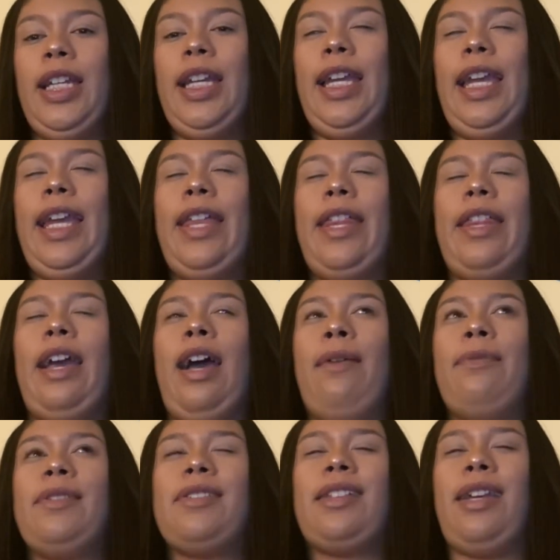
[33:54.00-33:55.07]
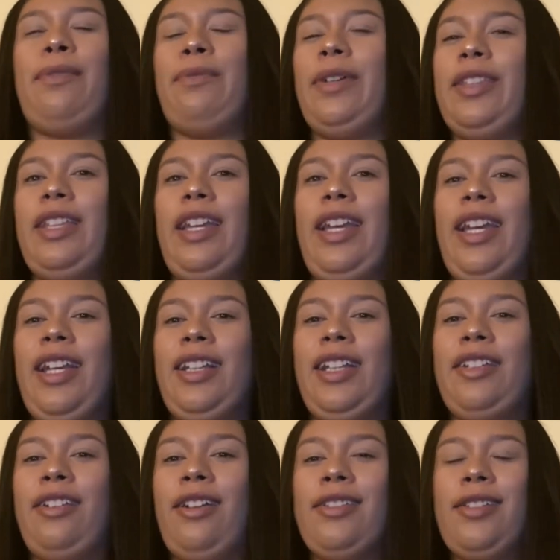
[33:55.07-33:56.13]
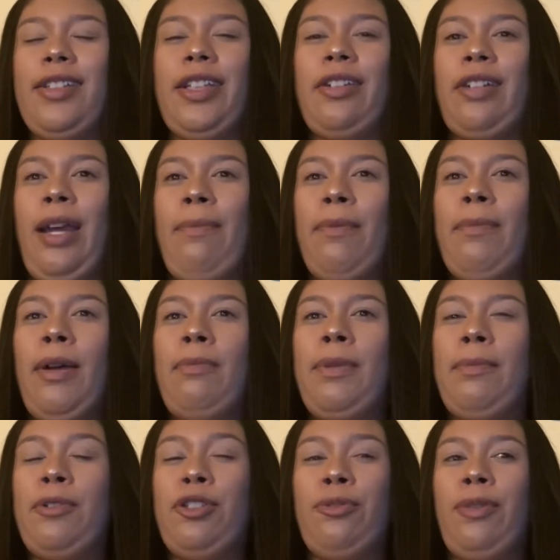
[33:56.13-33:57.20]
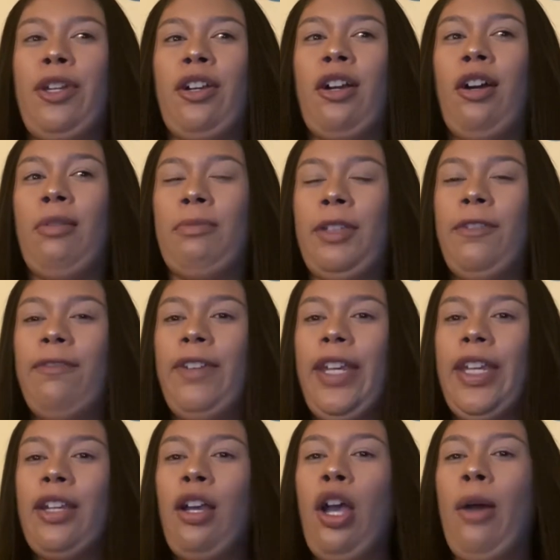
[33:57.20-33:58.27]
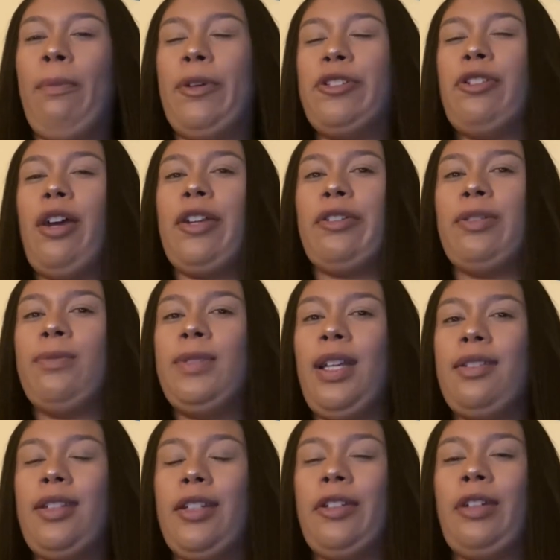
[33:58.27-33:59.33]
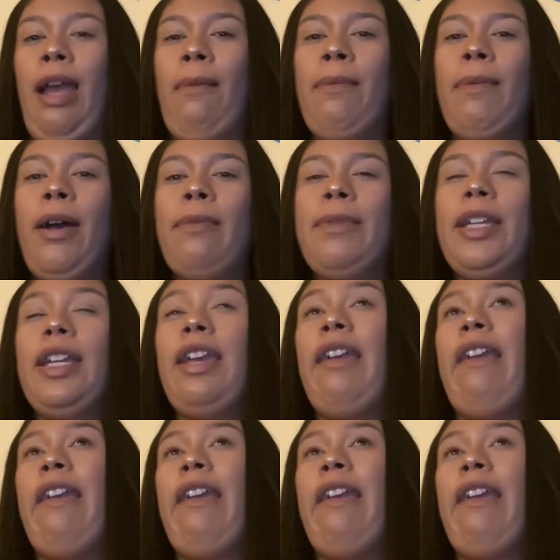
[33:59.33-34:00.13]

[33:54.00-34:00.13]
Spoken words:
And I was like, what the heck? Like, y'all talking crap about me, but you want to call me fake? But y'all had a group chat talking crap about me?